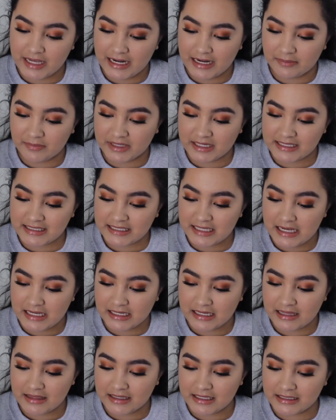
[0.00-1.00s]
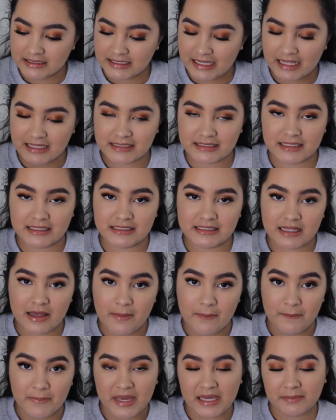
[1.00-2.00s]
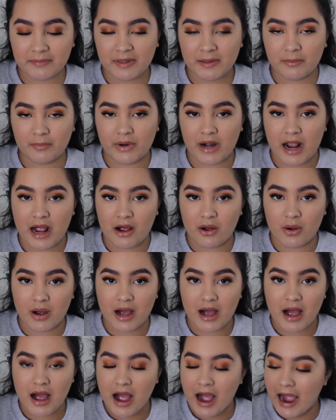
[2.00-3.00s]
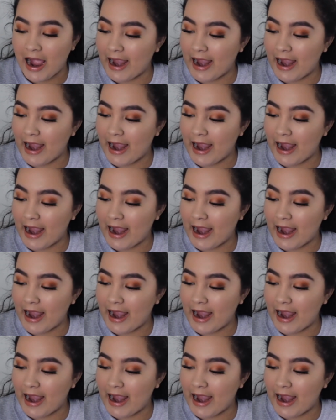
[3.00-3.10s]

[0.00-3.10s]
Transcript: and I'm gonna take this Essence Make Me Brow